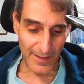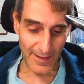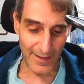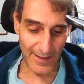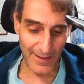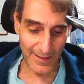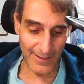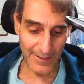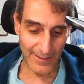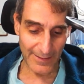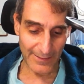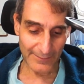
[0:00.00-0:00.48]

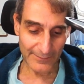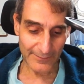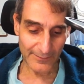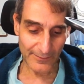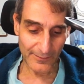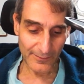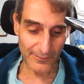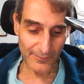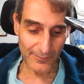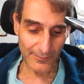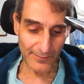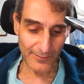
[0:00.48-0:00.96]
And
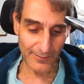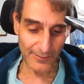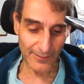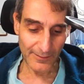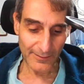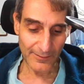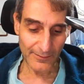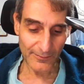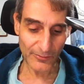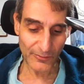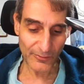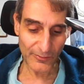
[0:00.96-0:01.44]

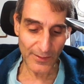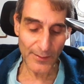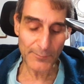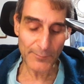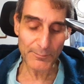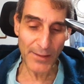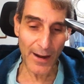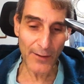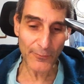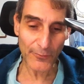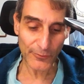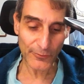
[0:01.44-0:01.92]
the Steam
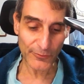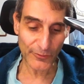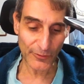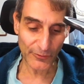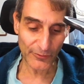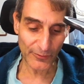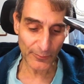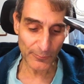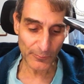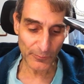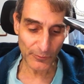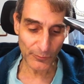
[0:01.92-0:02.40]
Power
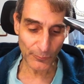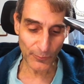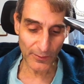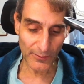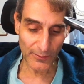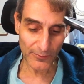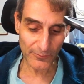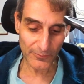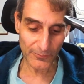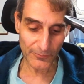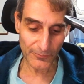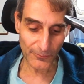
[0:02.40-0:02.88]
Systems
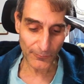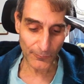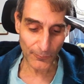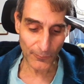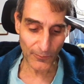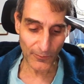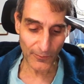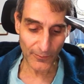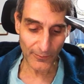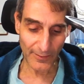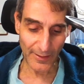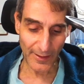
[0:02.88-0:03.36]
one
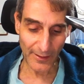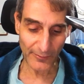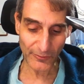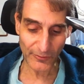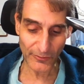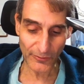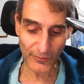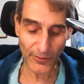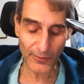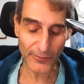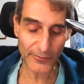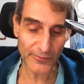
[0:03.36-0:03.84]
for S
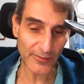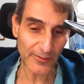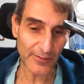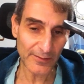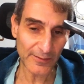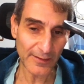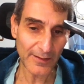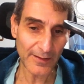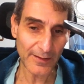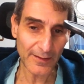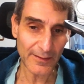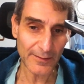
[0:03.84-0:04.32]
C R T
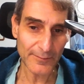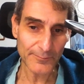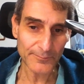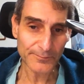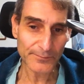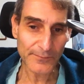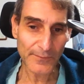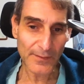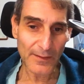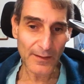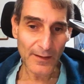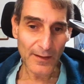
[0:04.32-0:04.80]
D,
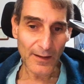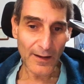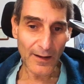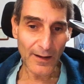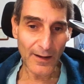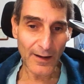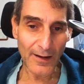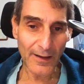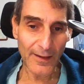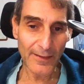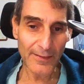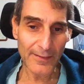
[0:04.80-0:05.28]

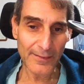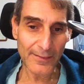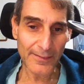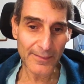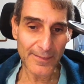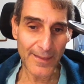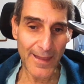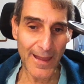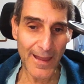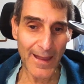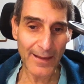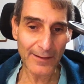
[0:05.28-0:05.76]
uh,
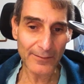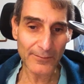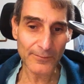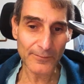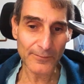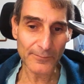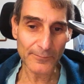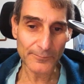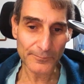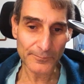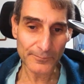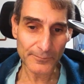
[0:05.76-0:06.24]
that
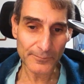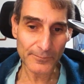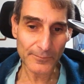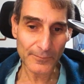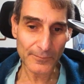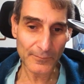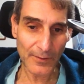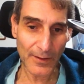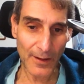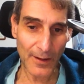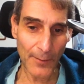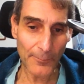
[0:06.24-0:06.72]

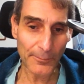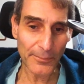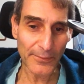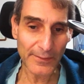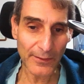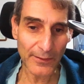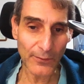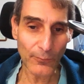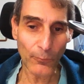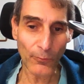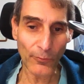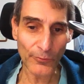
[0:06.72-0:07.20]

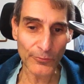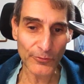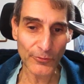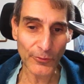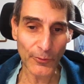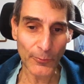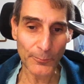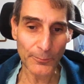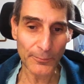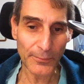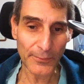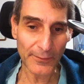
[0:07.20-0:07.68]
company
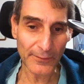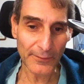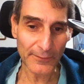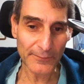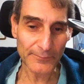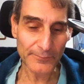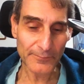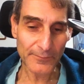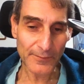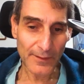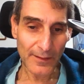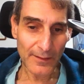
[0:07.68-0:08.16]
also built
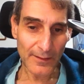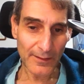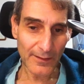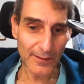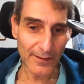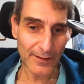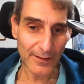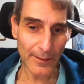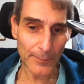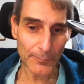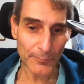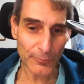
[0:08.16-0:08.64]

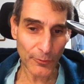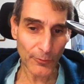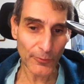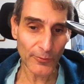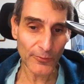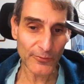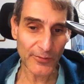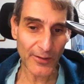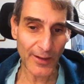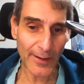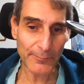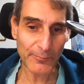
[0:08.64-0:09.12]
uh,
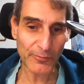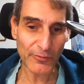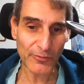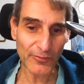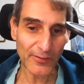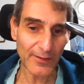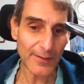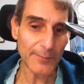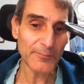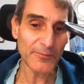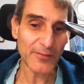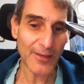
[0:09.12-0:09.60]
prototype
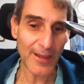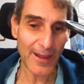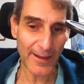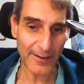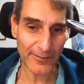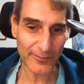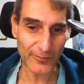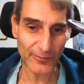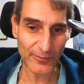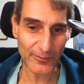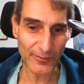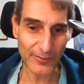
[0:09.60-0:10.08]
steam
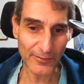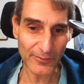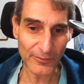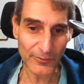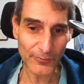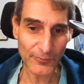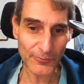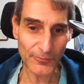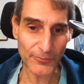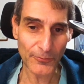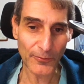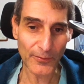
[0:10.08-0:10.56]

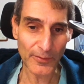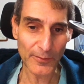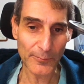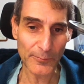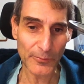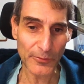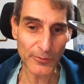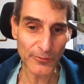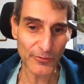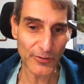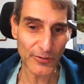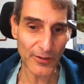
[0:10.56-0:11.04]
taxis for the
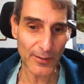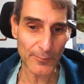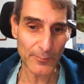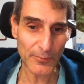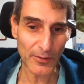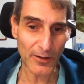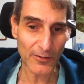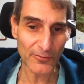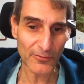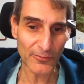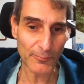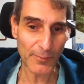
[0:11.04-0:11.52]
Museum
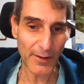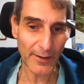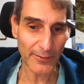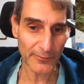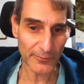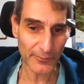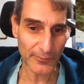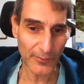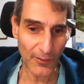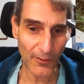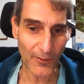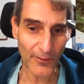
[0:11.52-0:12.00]
of
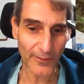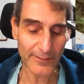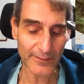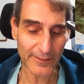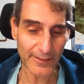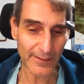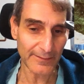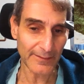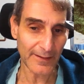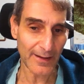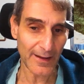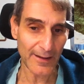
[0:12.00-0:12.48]
Modern Art,
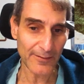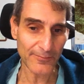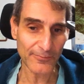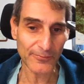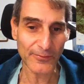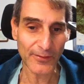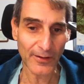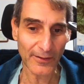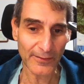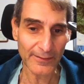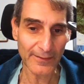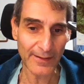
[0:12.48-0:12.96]
and I've
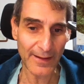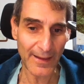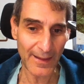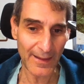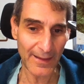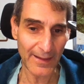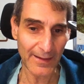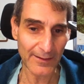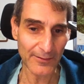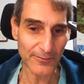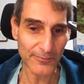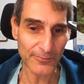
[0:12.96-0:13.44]
done
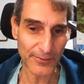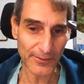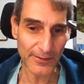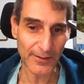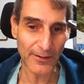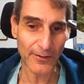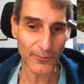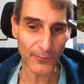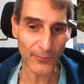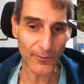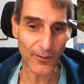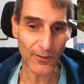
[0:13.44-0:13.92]
a
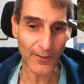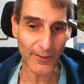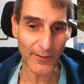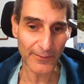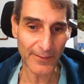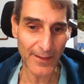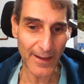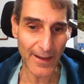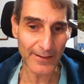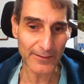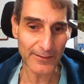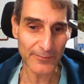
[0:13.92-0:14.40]
video
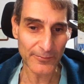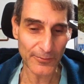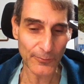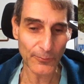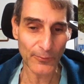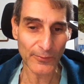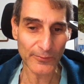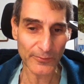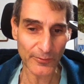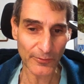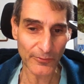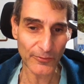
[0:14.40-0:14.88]
on that if you
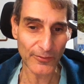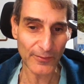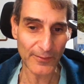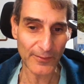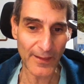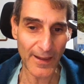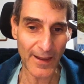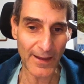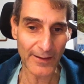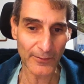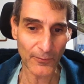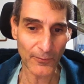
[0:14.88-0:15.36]
want to see
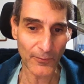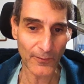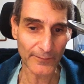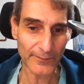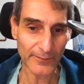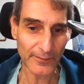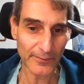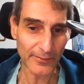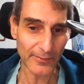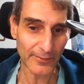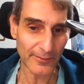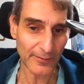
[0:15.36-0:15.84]
that,
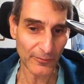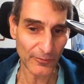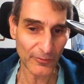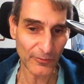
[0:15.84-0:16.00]
on the